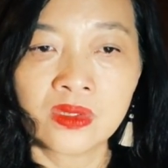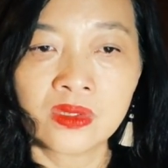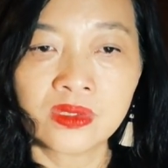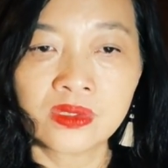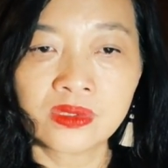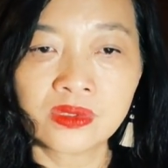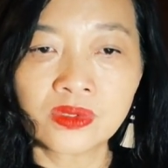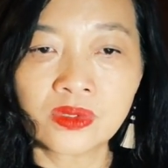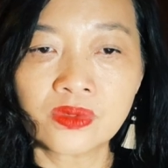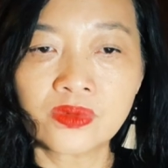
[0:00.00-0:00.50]

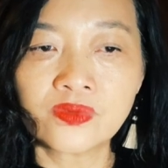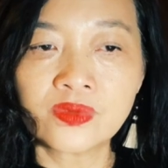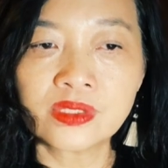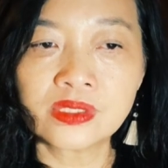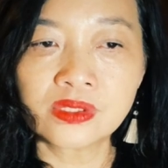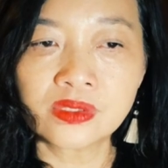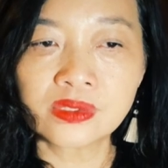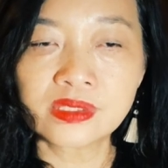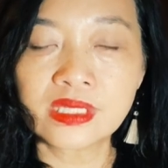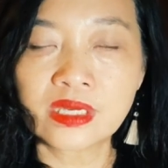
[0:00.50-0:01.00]
So
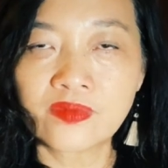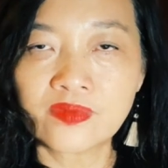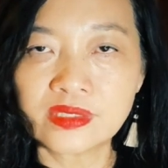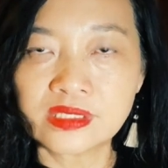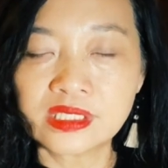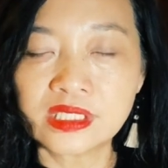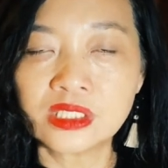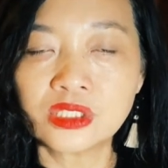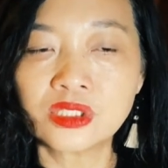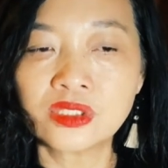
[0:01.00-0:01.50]
resource
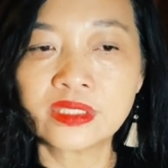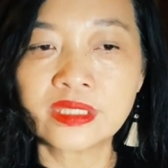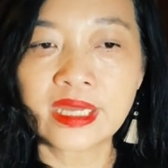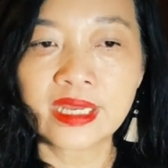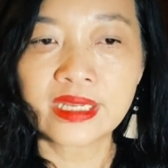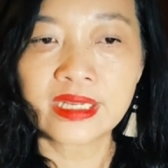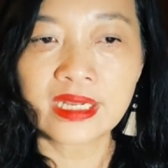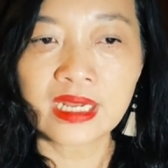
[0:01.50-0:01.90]
acquisition and